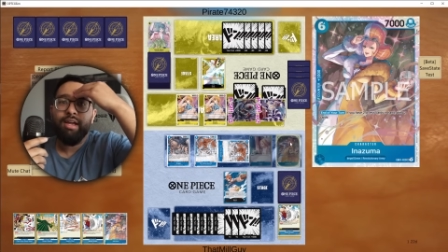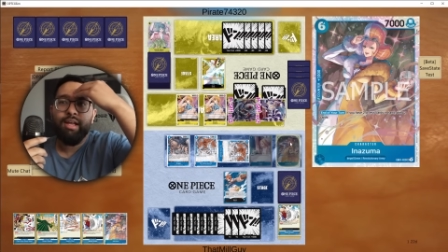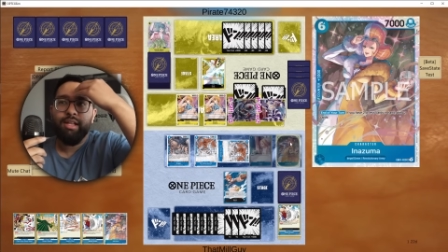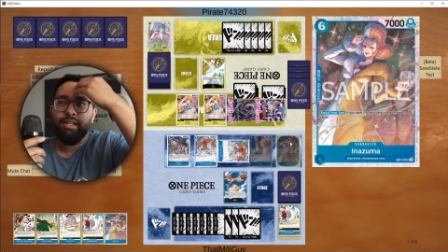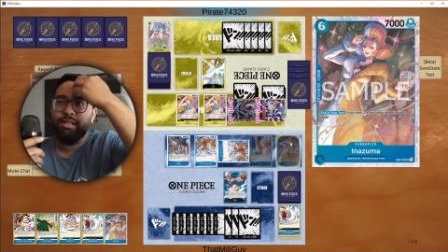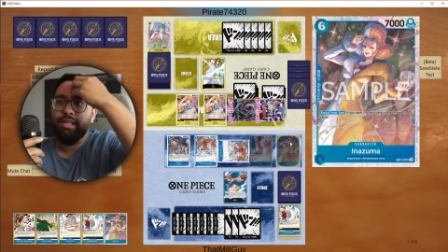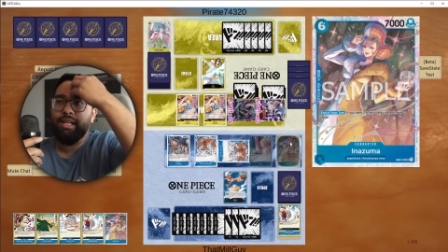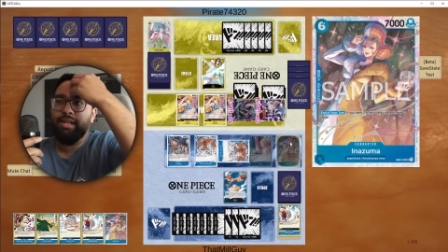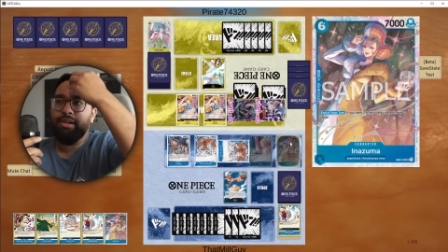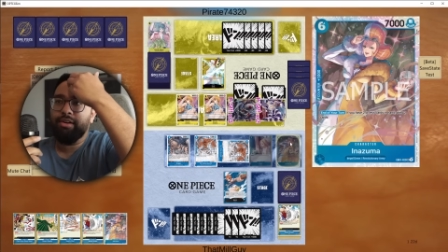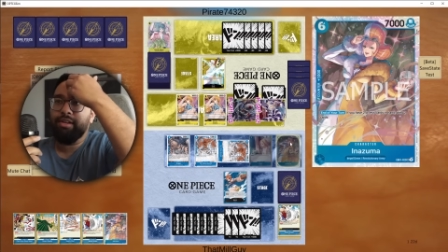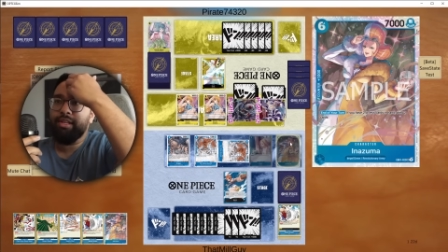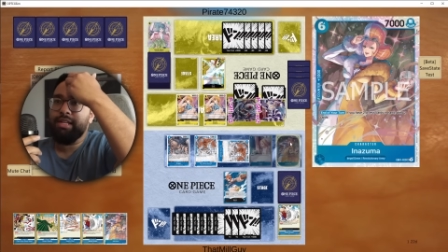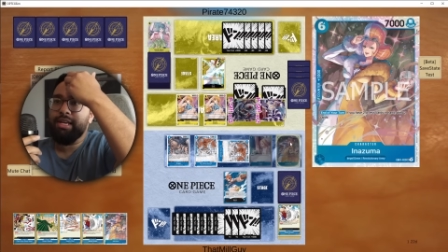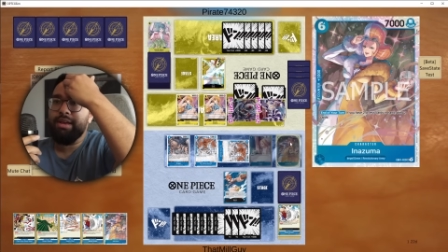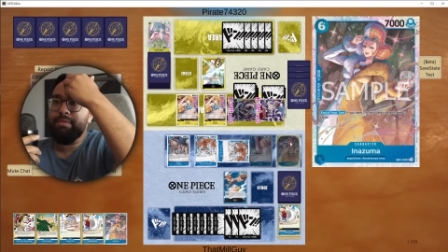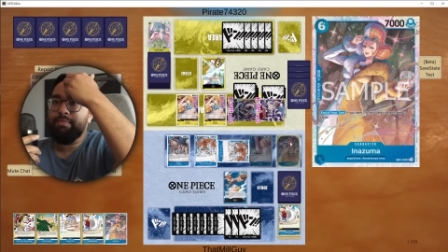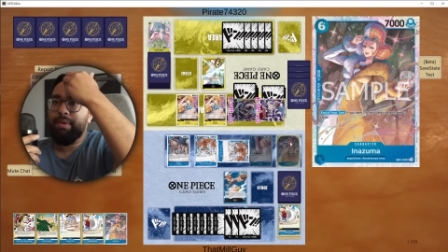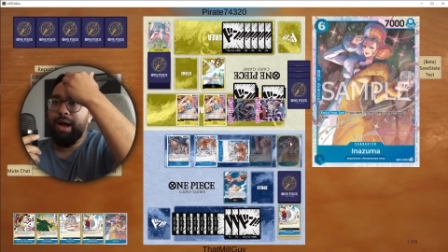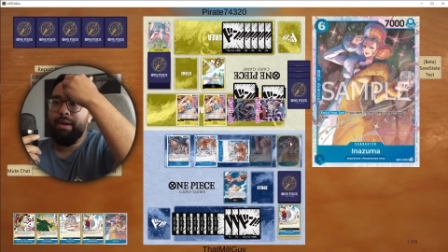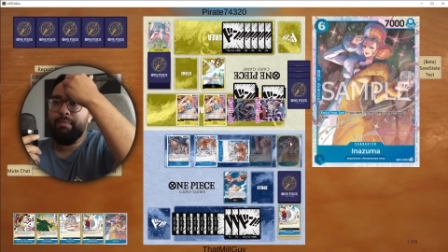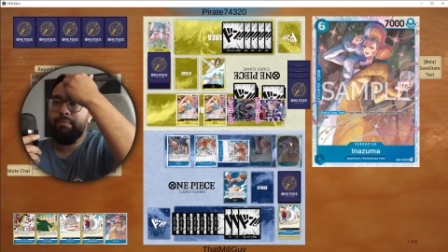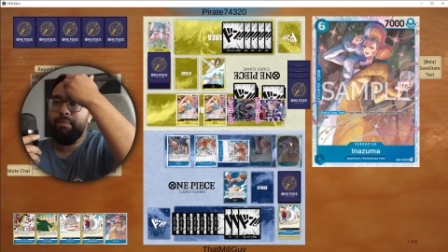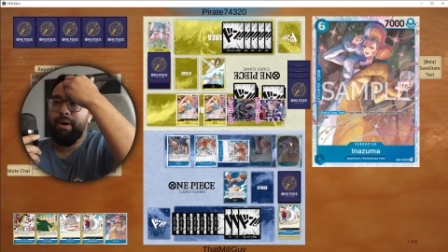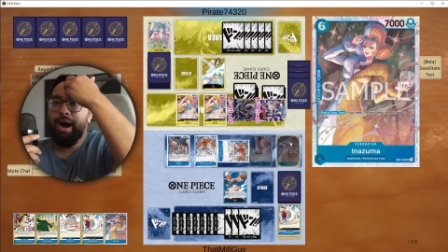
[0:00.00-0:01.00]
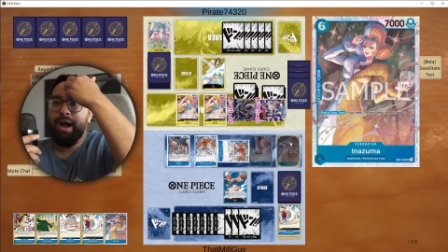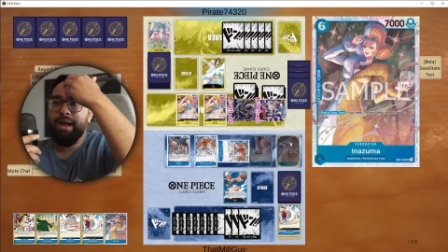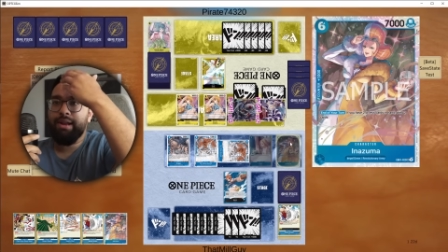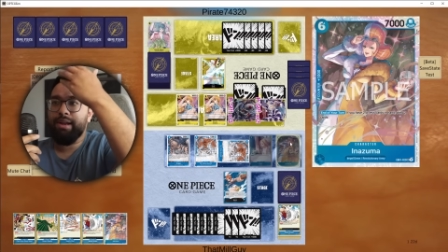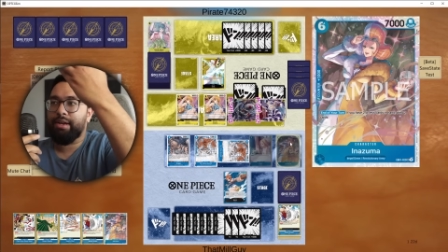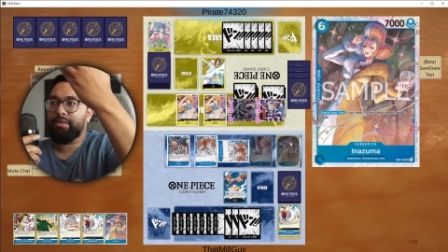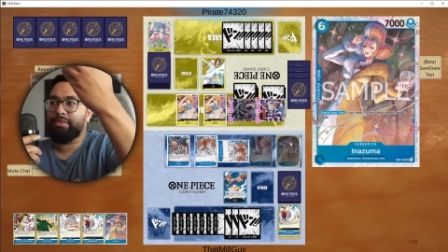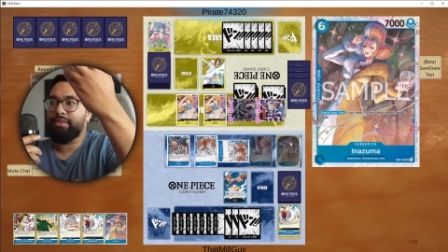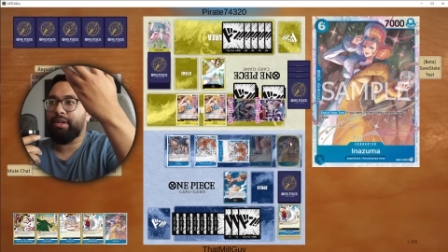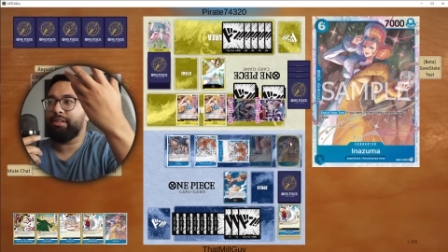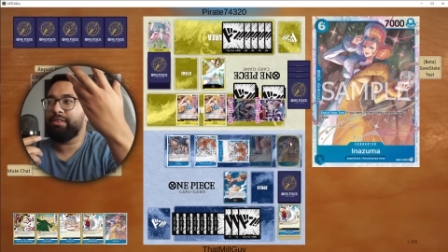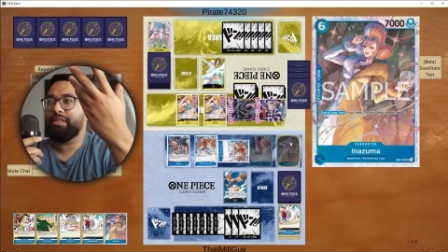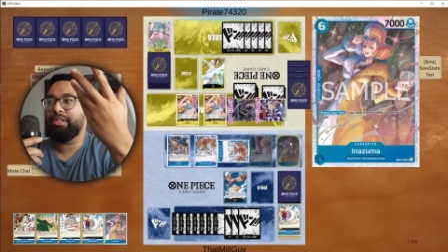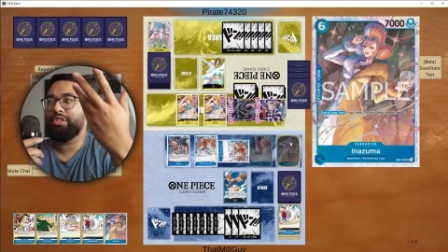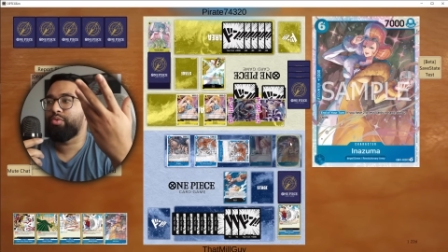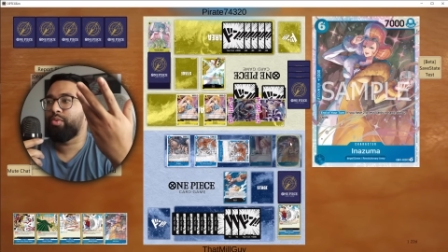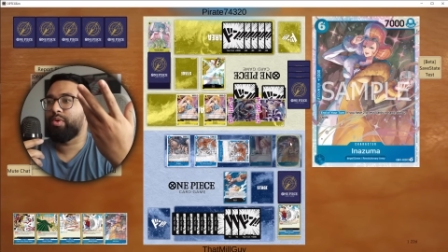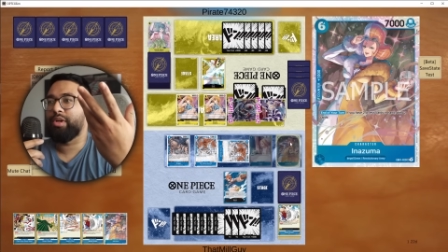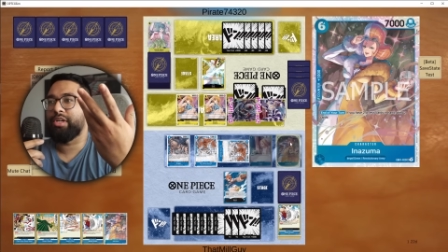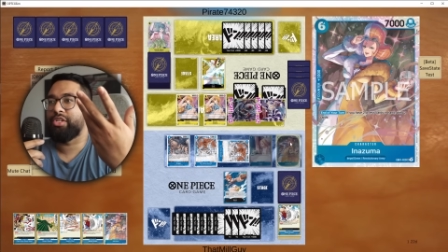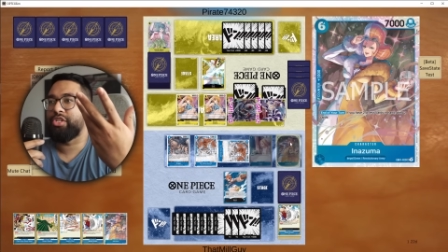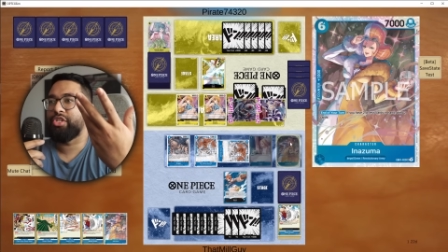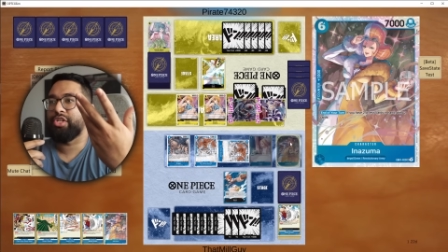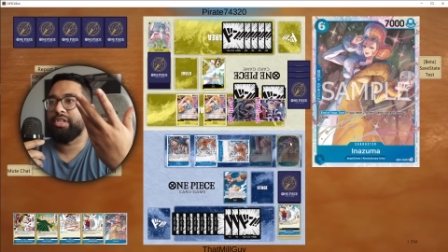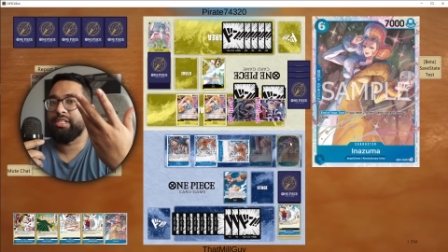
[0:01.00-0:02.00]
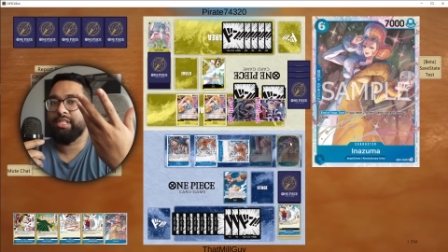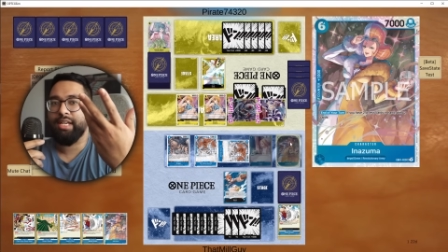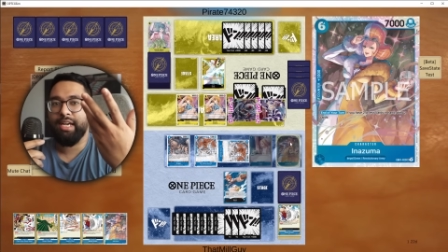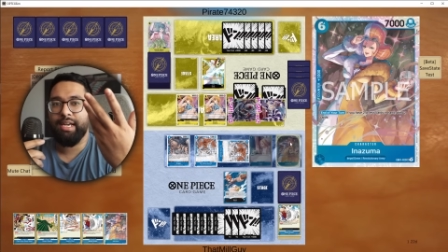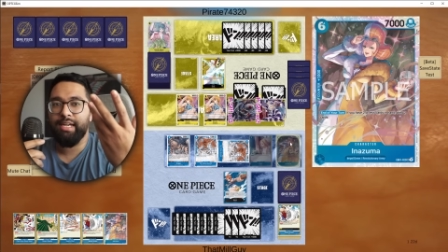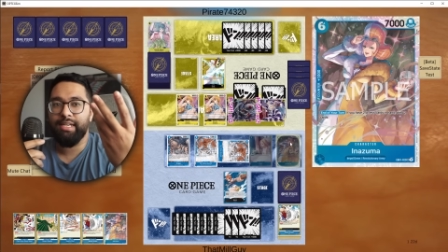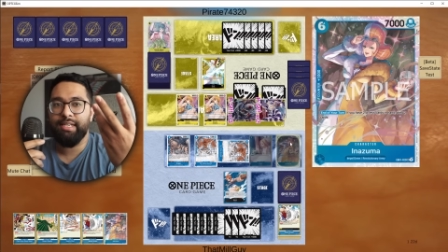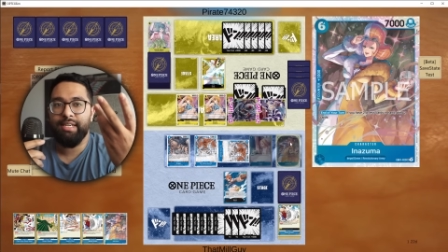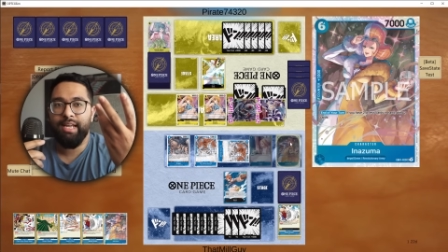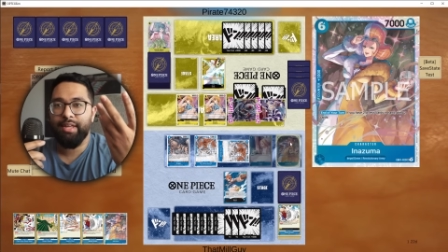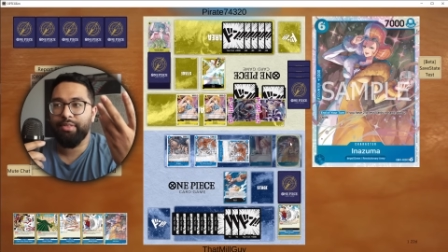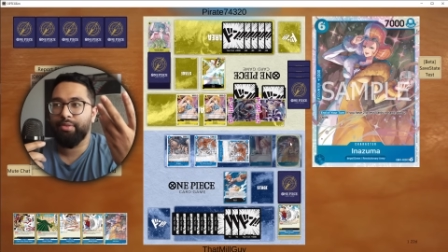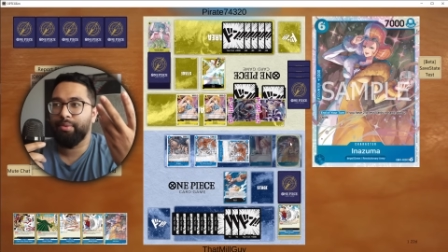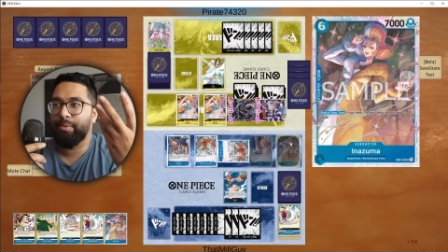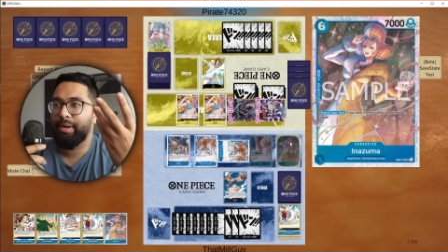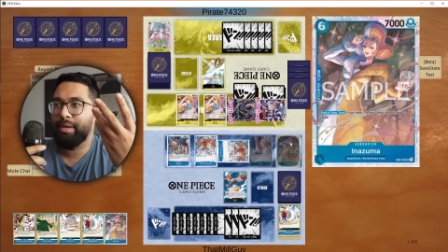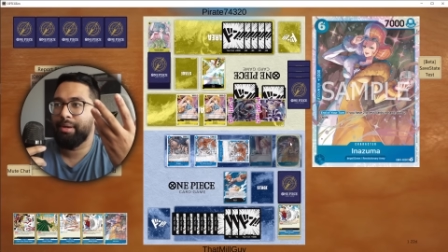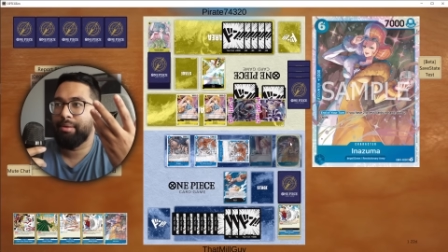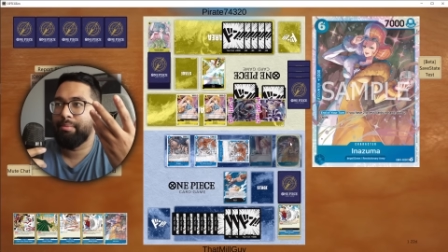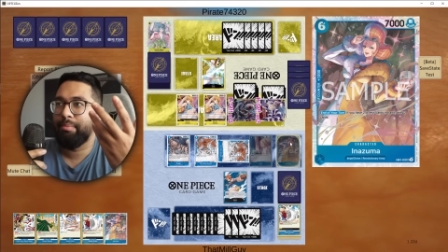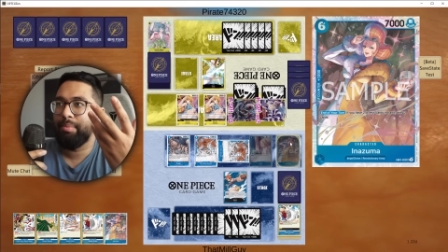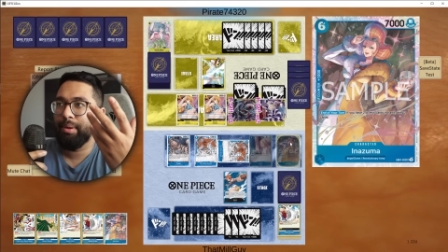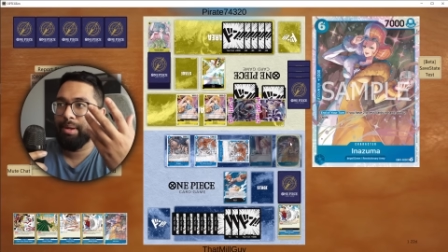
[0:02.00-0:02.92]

literally in my mind, I thought this worked just like a Deathwing.